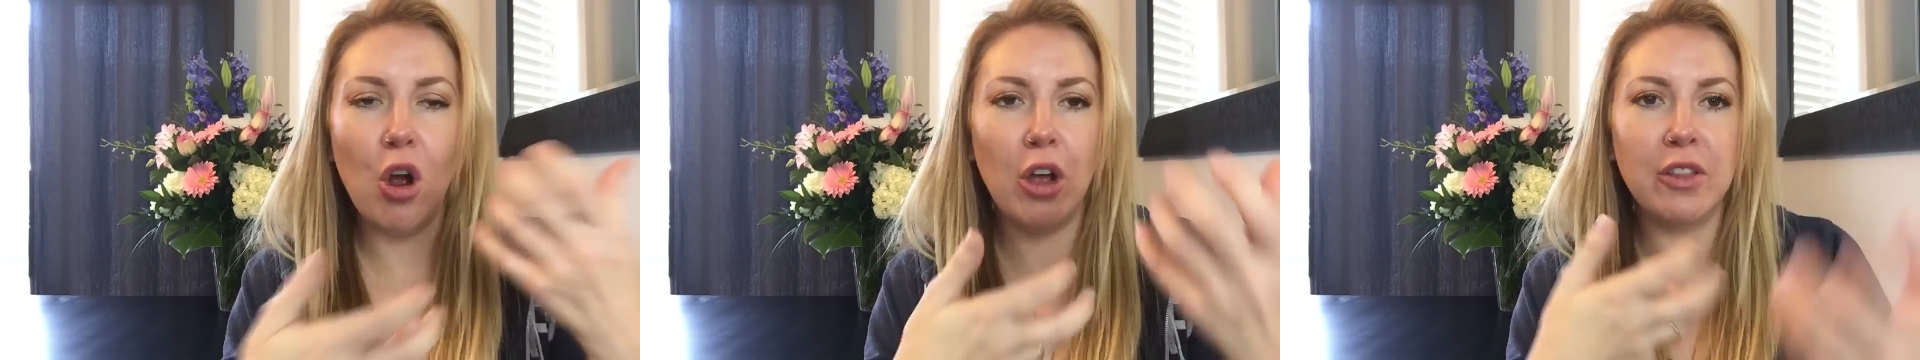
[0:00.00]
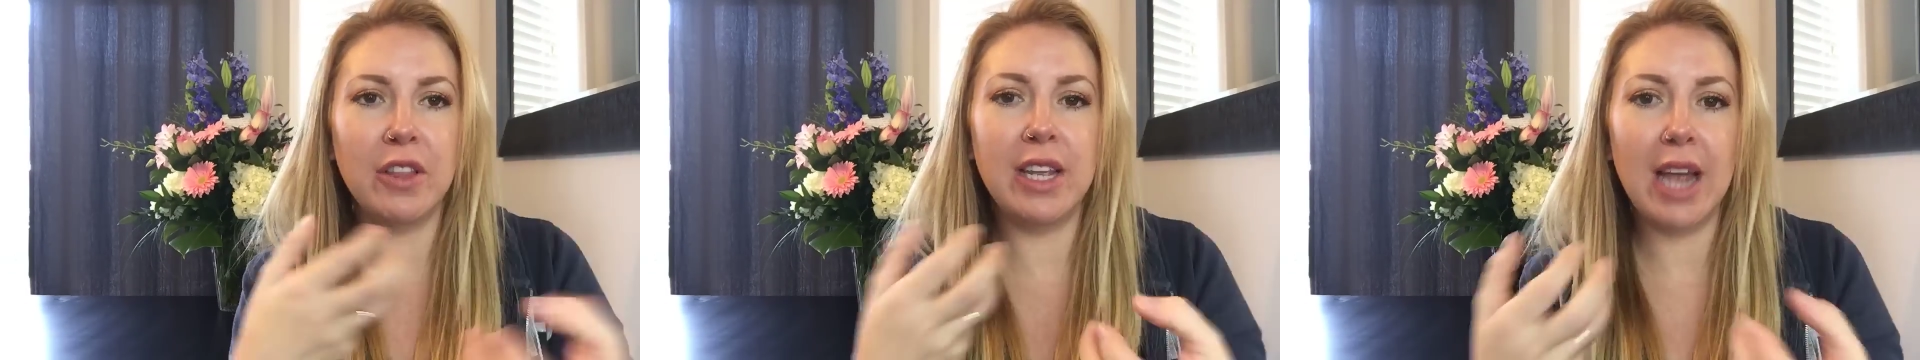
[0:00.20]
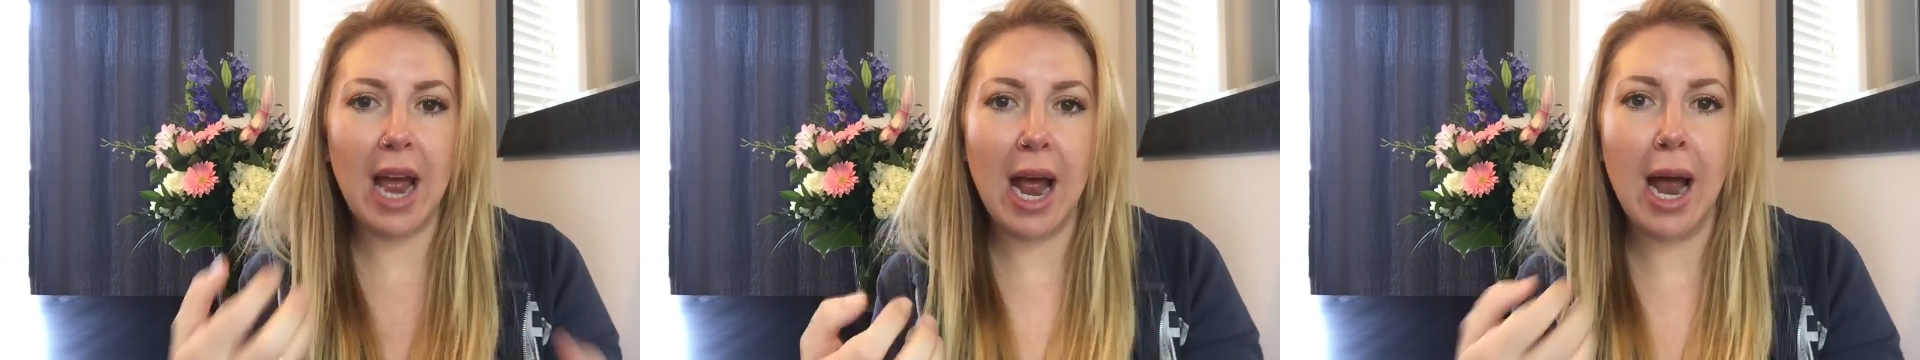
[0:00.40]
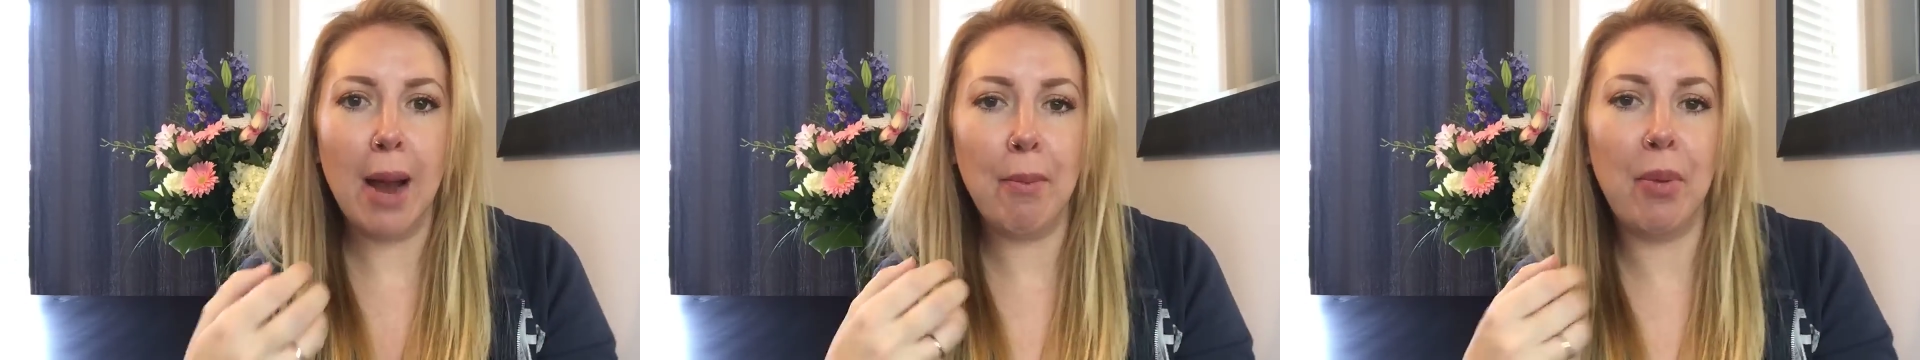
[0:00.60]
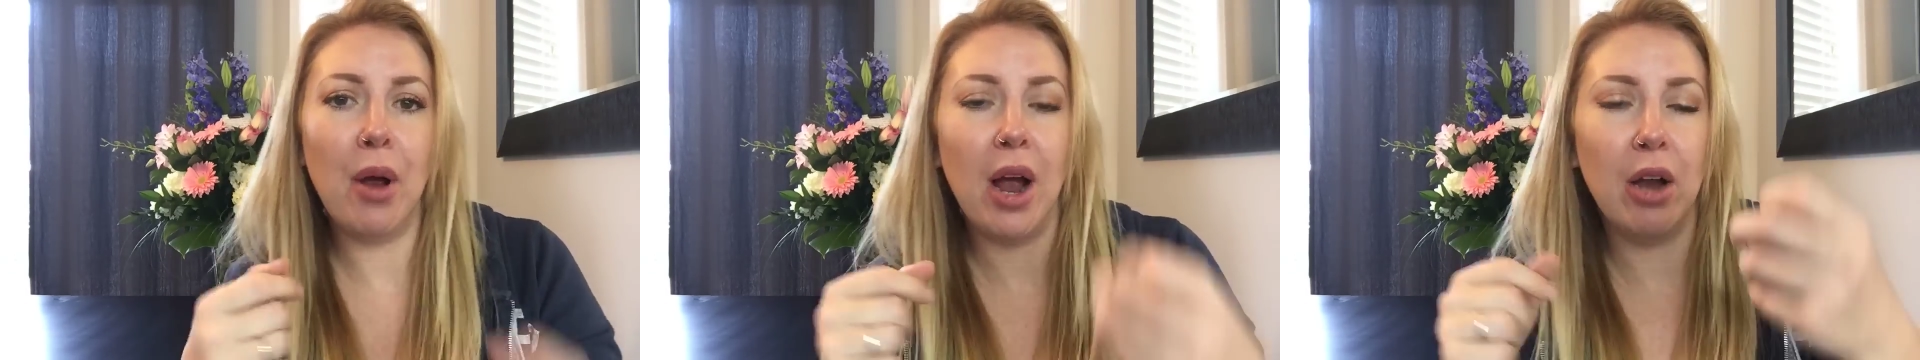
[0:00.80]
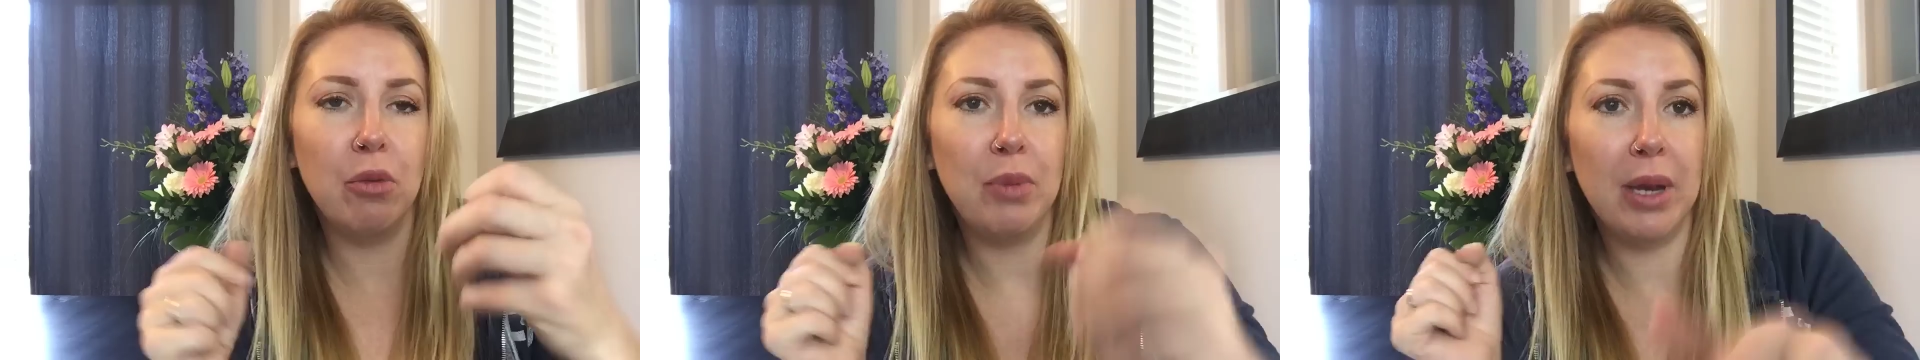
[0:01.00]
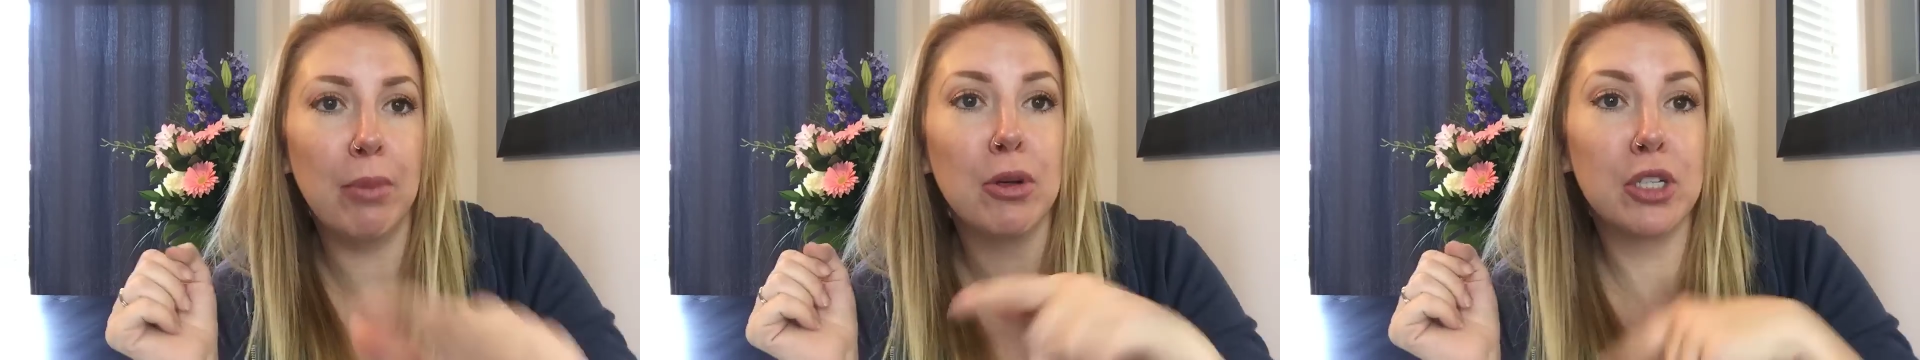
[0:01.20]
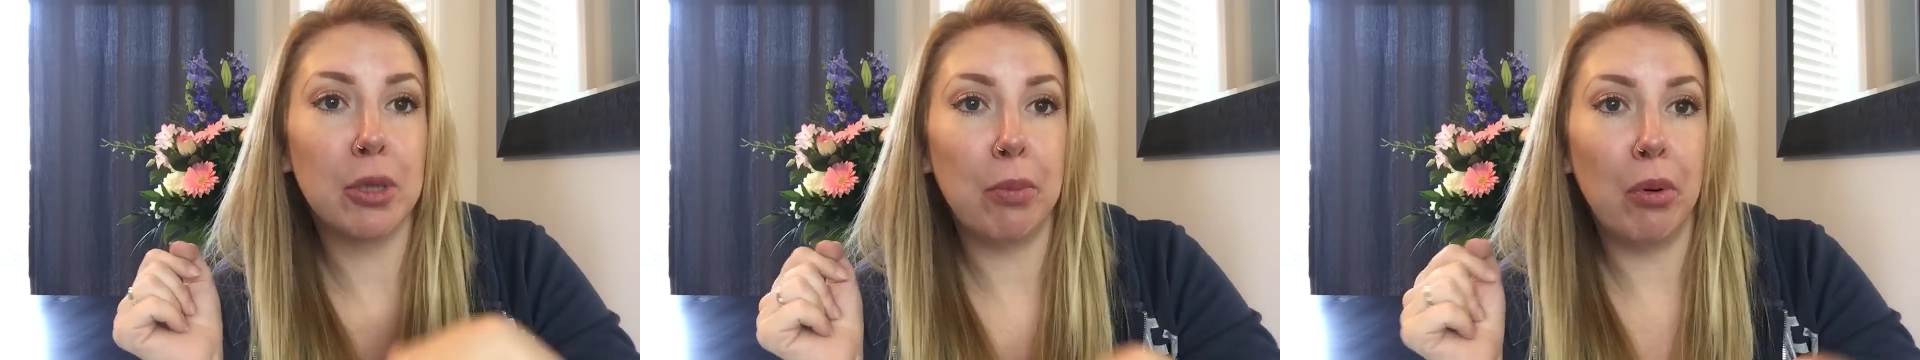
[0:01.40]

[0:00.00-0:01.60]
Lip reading: On the app, I would be able to